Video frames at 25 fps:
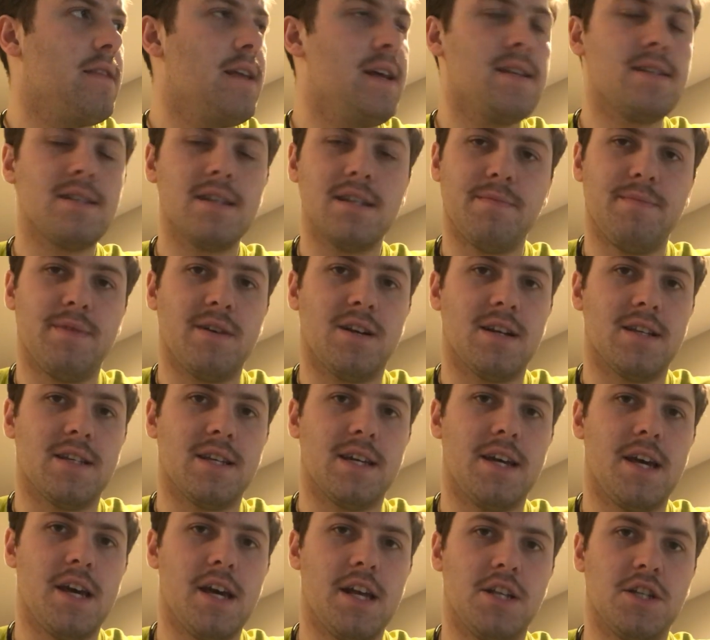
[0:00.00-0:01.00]
this is because
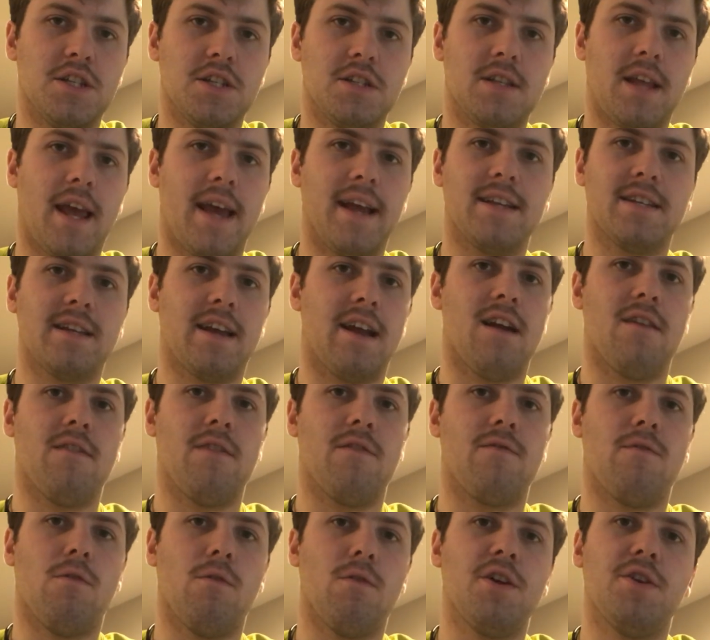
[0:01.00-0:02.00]
it, it just takes care of
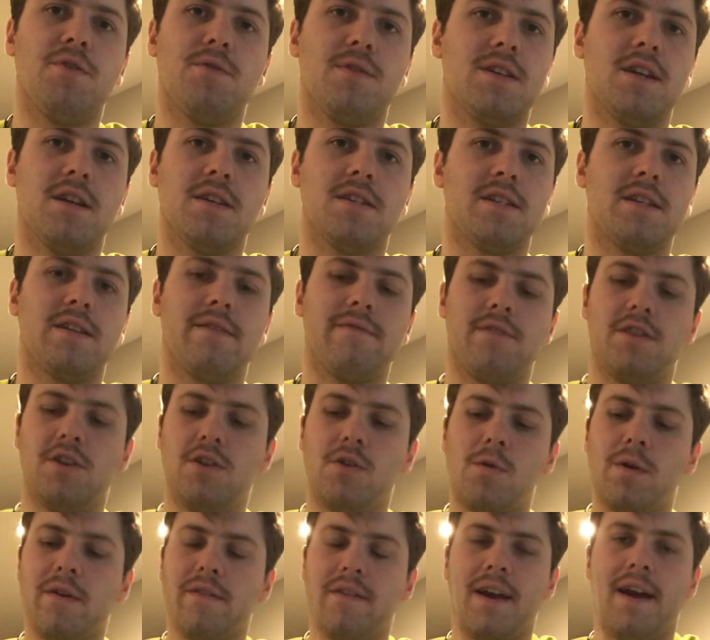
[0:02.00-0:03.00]
it for you. It doesn't even,
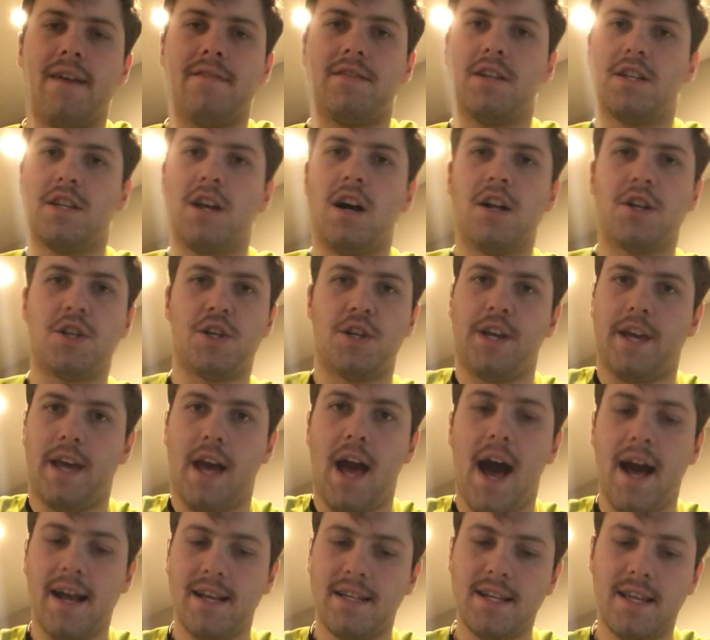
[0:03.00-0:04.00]
you don't even have to touch it.
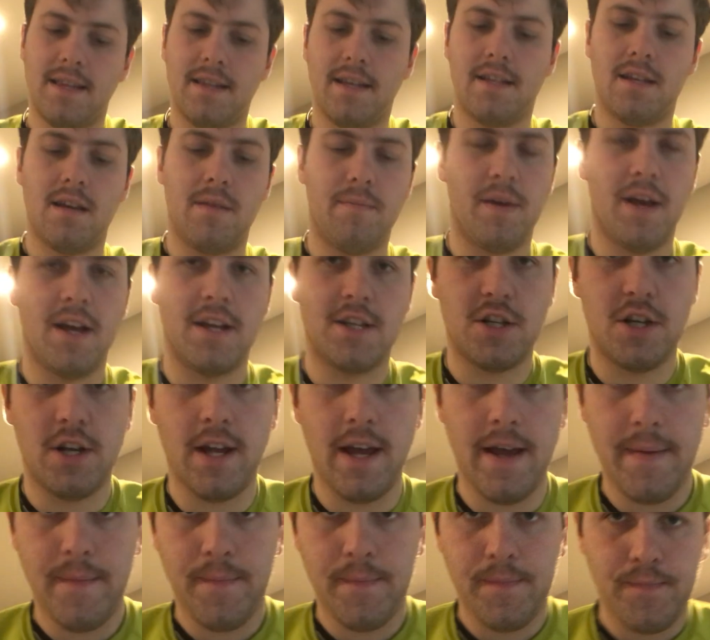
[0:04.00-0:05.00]
I set this up
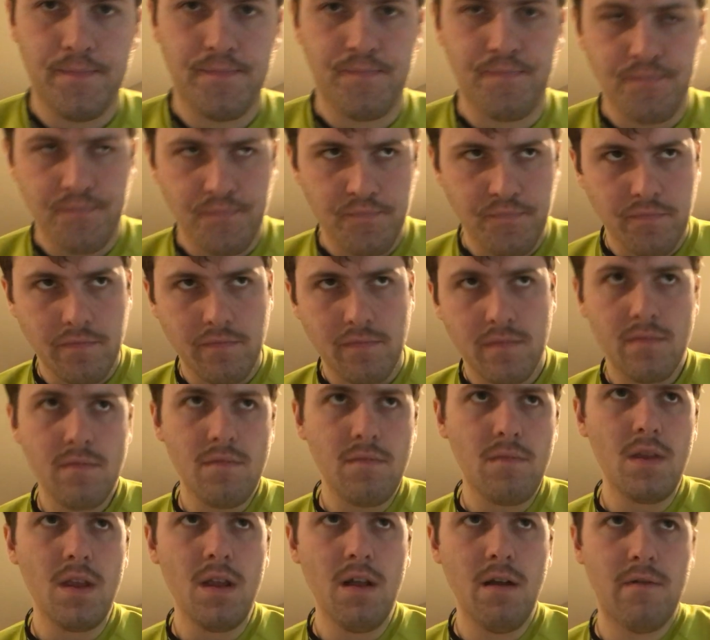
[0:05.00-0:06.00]
yesterday
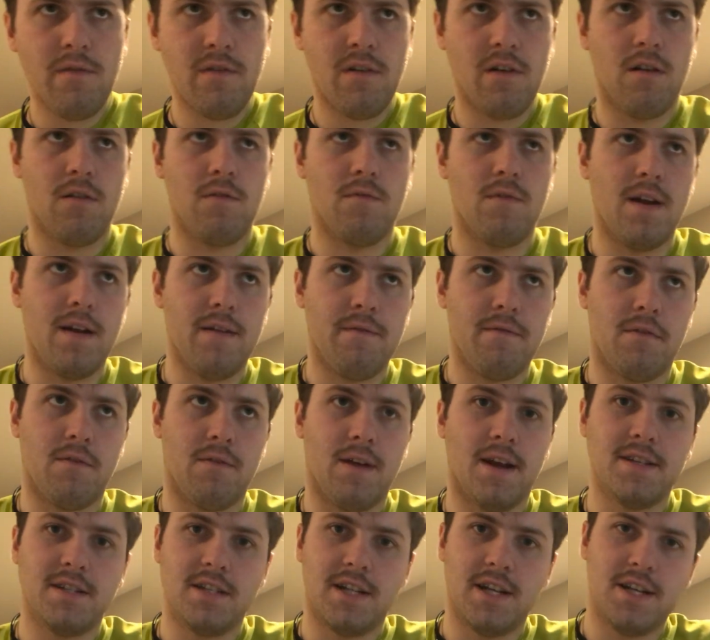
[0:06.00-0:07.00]
for for
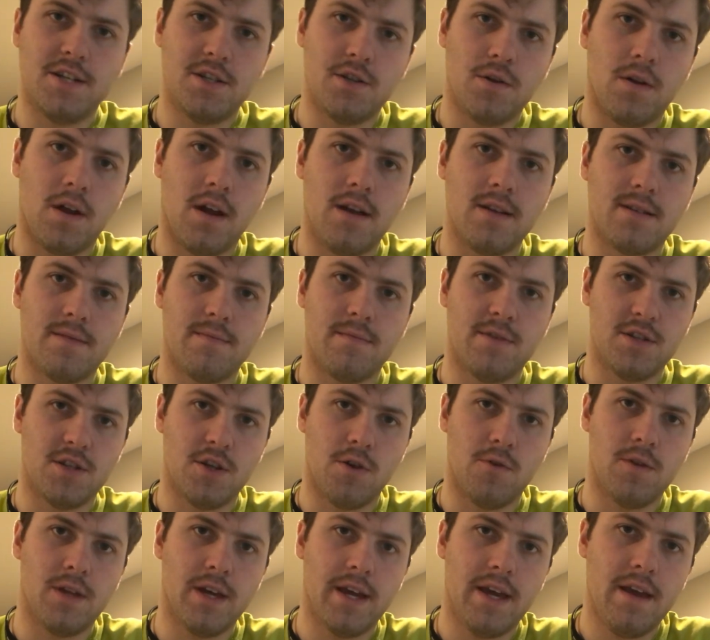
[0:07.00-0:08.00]
residential customers
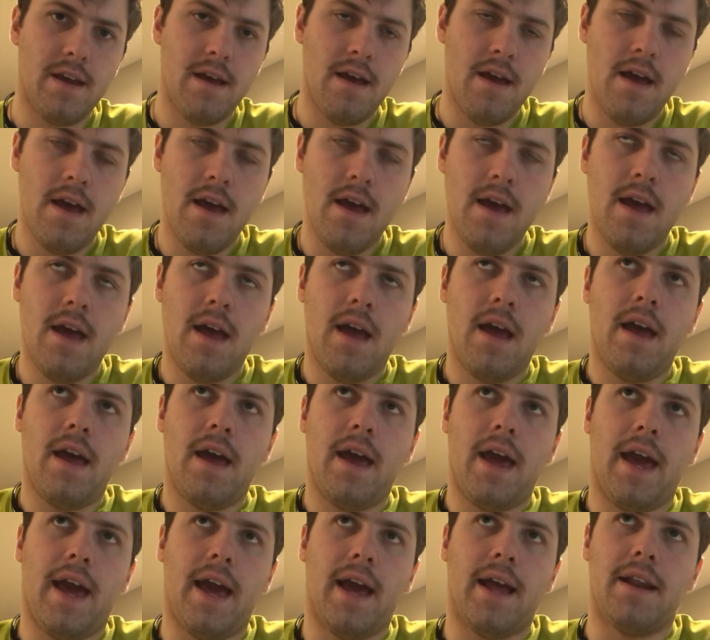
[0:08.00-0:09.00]
only,
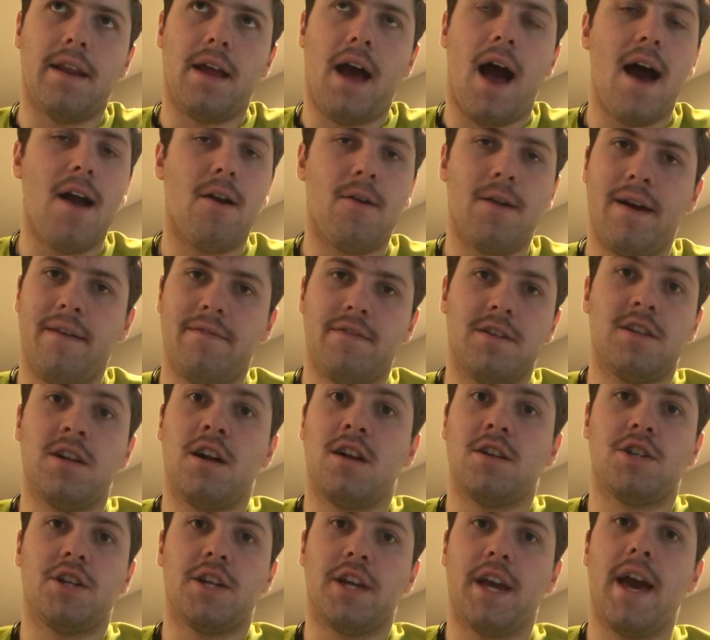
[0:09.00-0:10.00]
and I don't have to
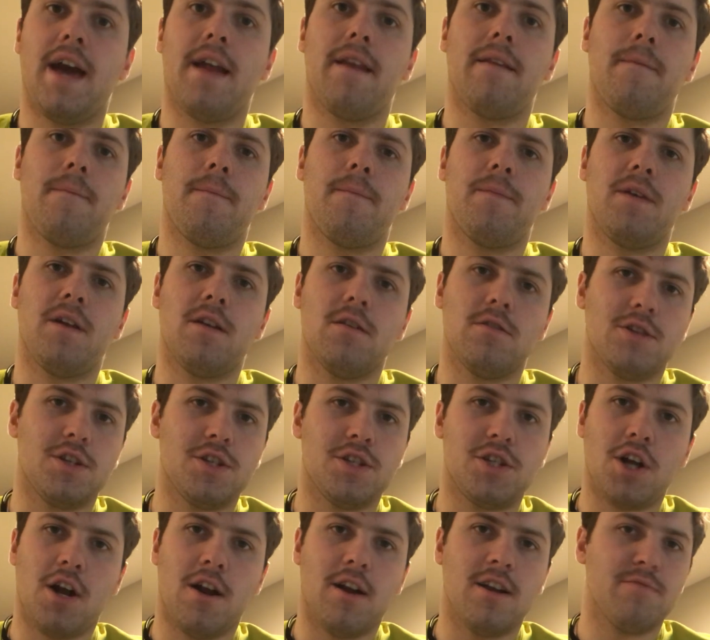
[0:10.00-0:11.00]
touch it again. It'll
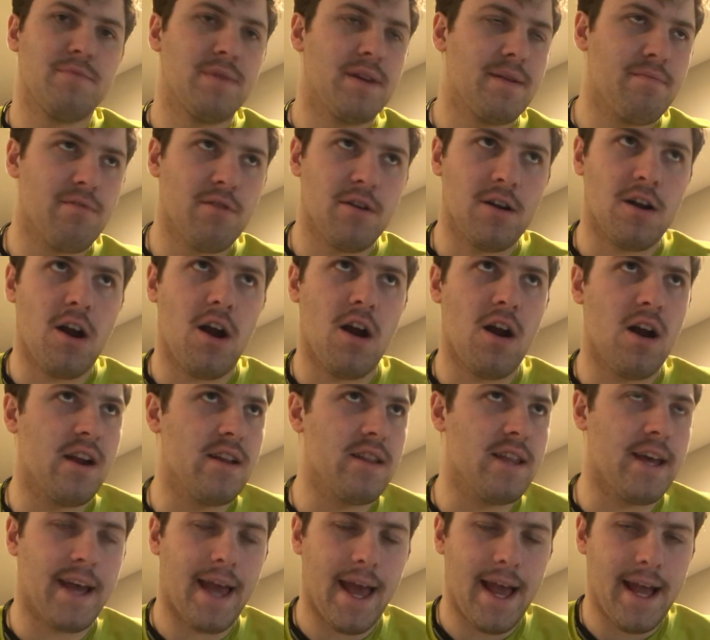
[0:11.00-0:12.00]
just charge me per
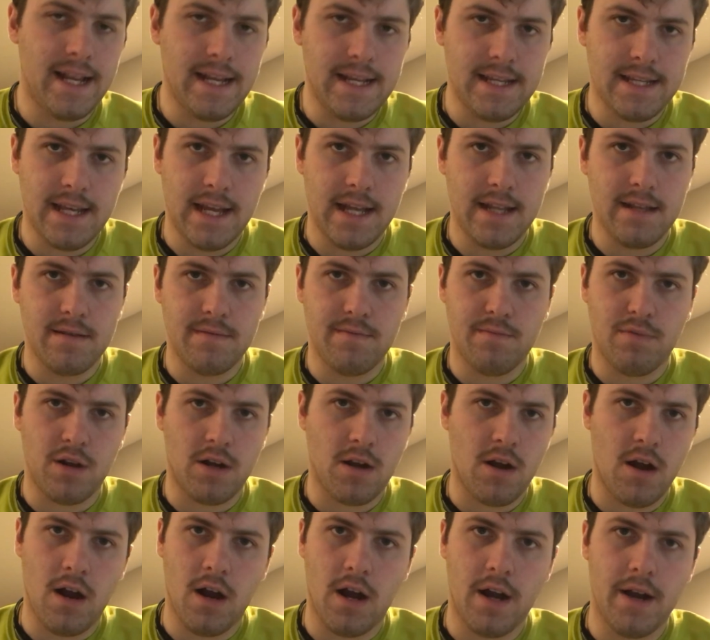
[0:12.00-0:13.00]
card, like 80 cents per
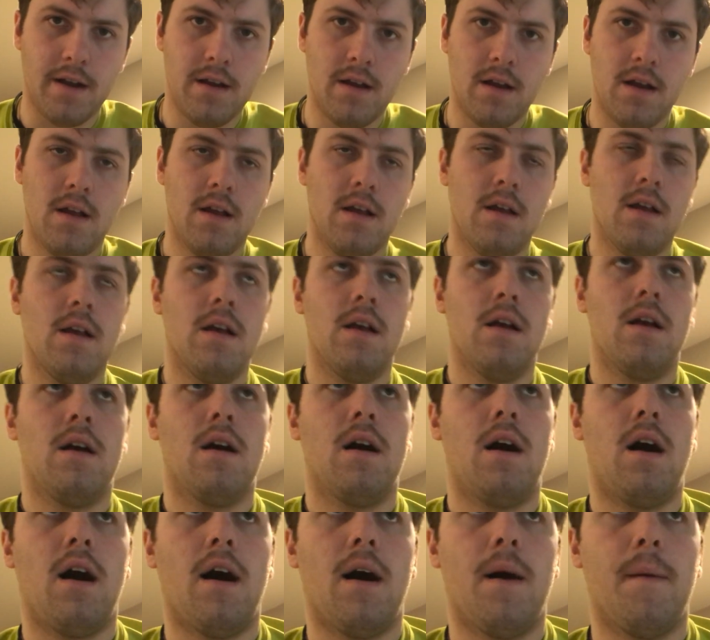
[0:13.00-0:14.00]
card,
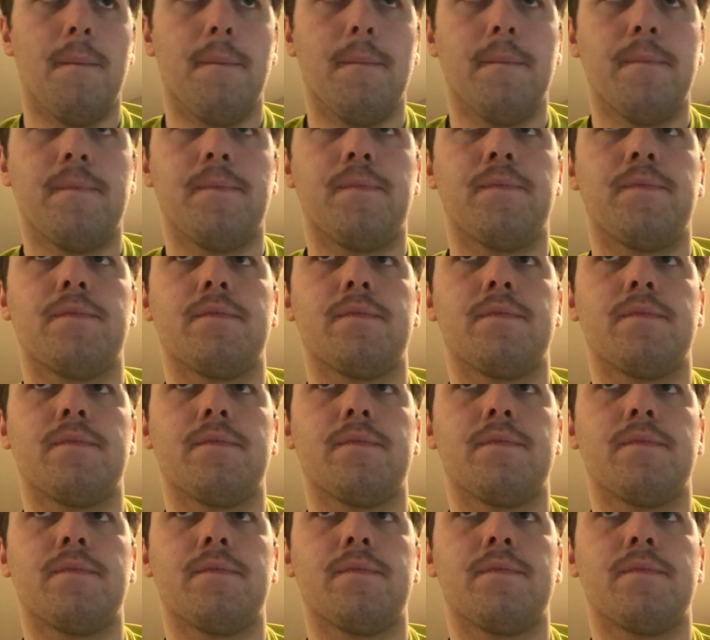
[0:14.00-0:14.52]
um,